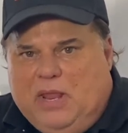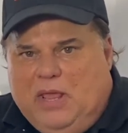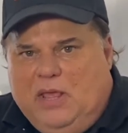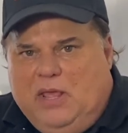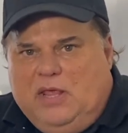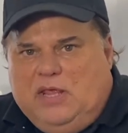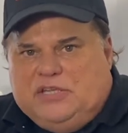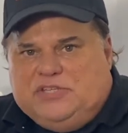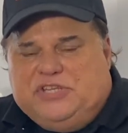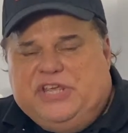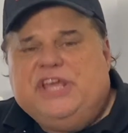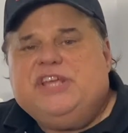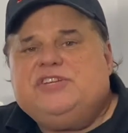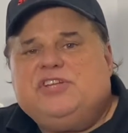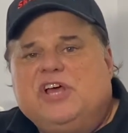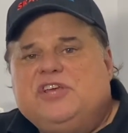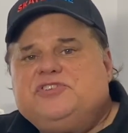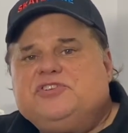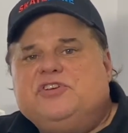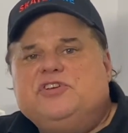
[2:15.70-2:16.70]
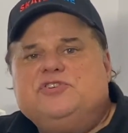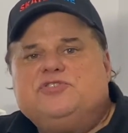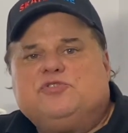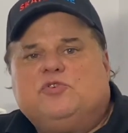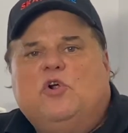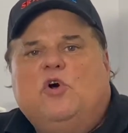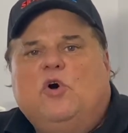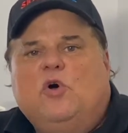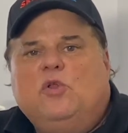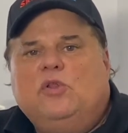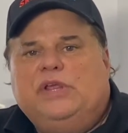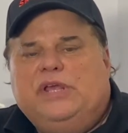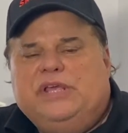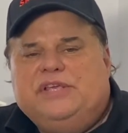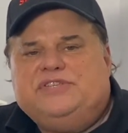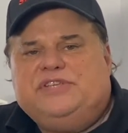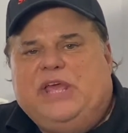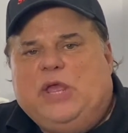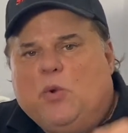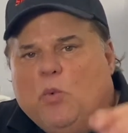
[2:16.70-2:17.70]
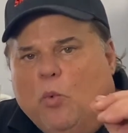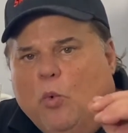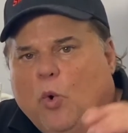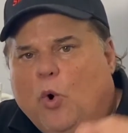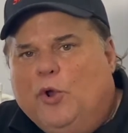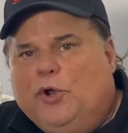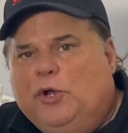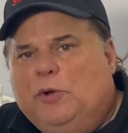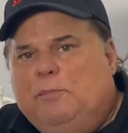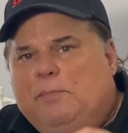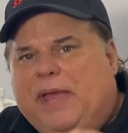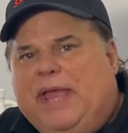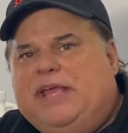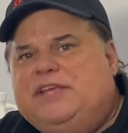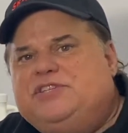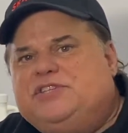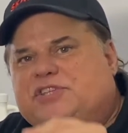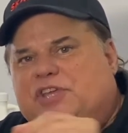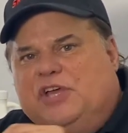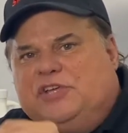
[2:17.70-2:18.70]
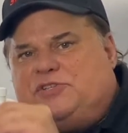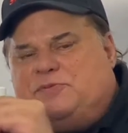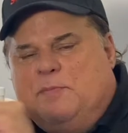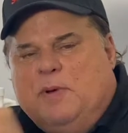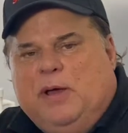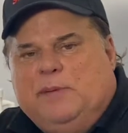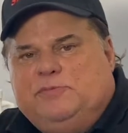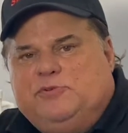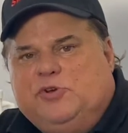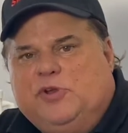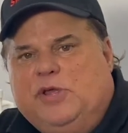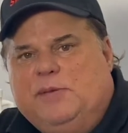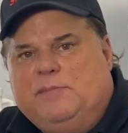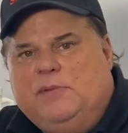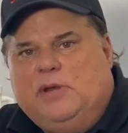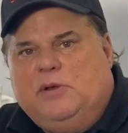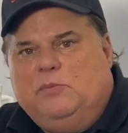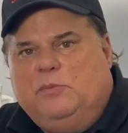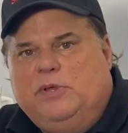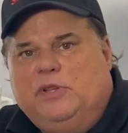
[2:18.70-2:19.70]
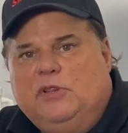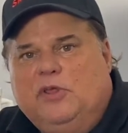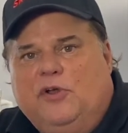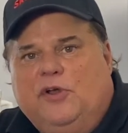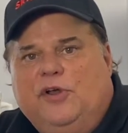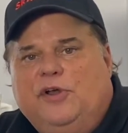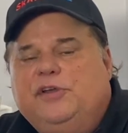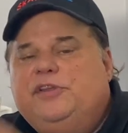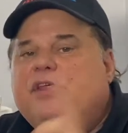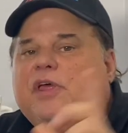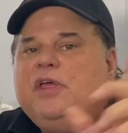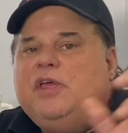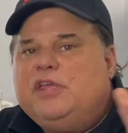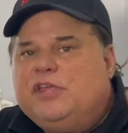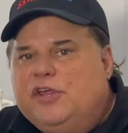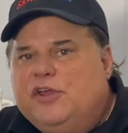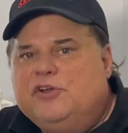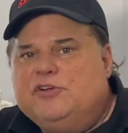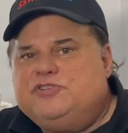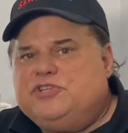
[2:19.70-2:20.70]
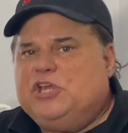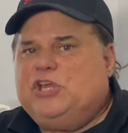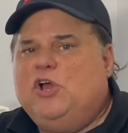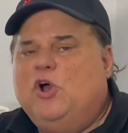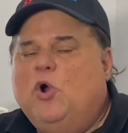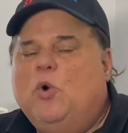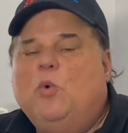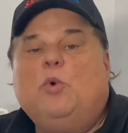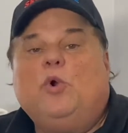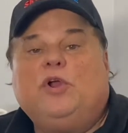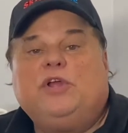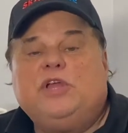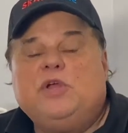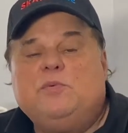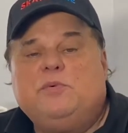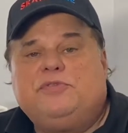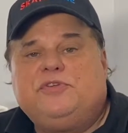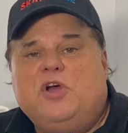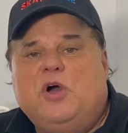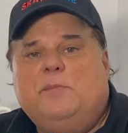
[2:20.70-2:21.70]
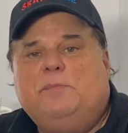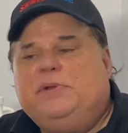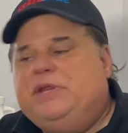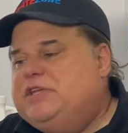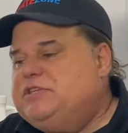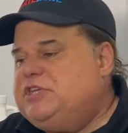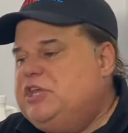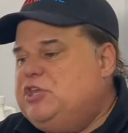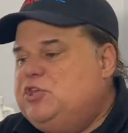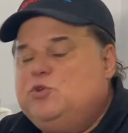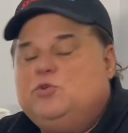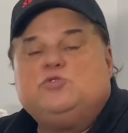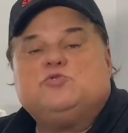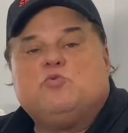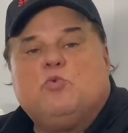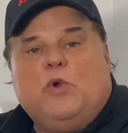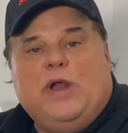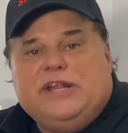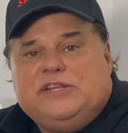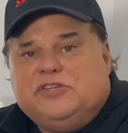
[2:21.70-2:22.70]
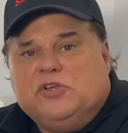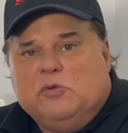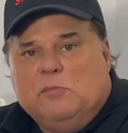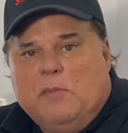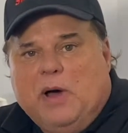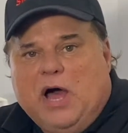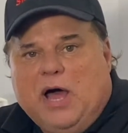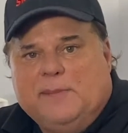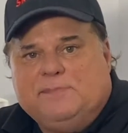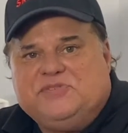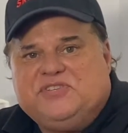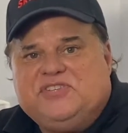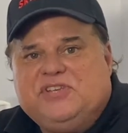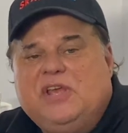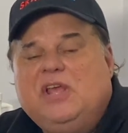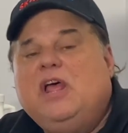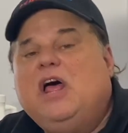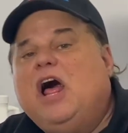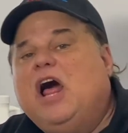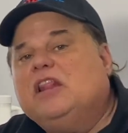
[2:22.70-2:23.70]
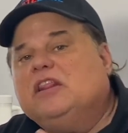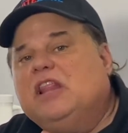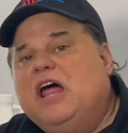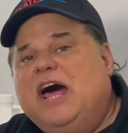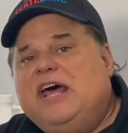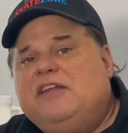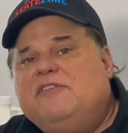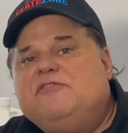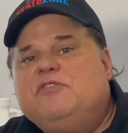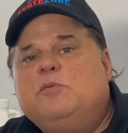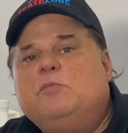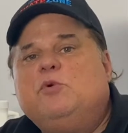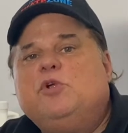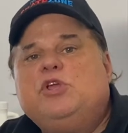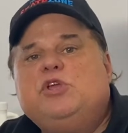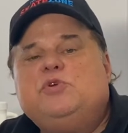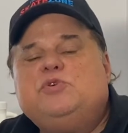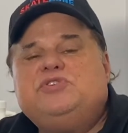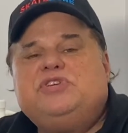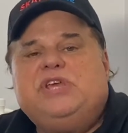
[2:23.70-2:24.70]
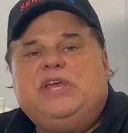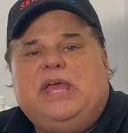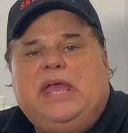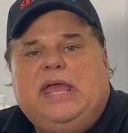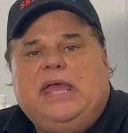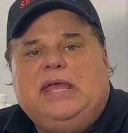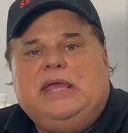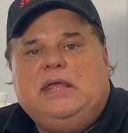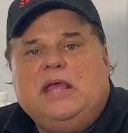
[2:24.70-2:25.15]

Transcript: Zing Dust Control is a water-based dust mop treatment. We learned years ago, working with companies that use rental mops, a lot of them were using a